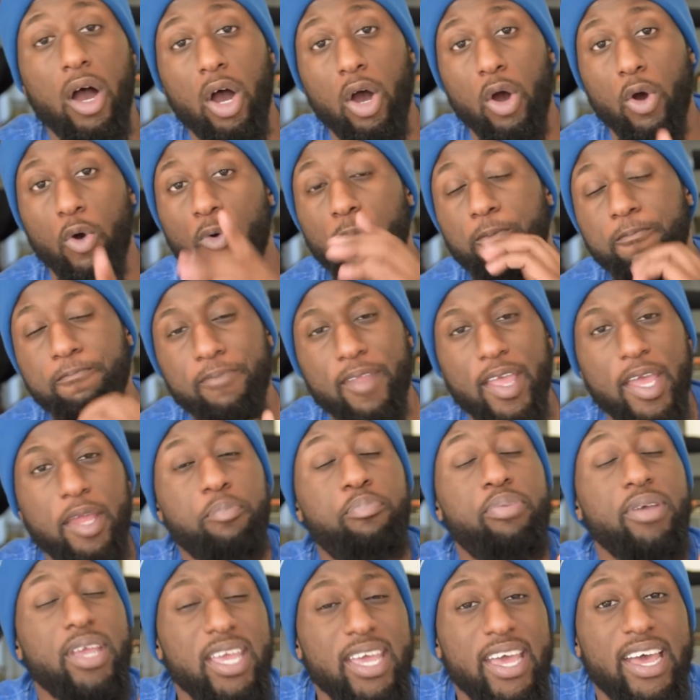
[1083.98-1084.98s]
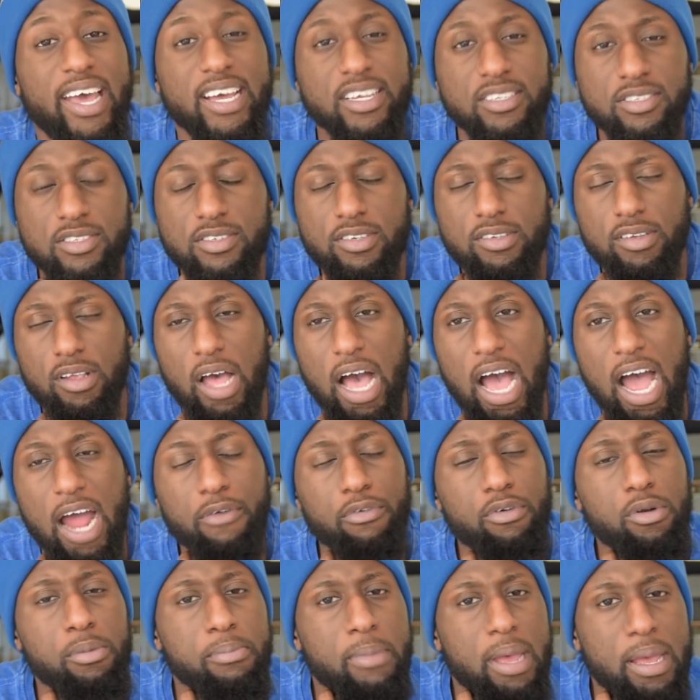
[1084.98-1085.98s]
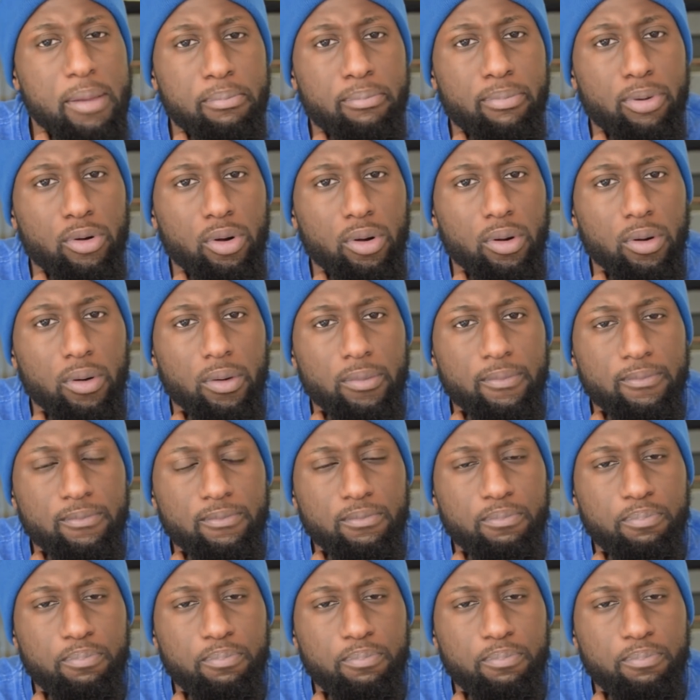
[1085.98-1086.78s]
Oh, and P.S. I remember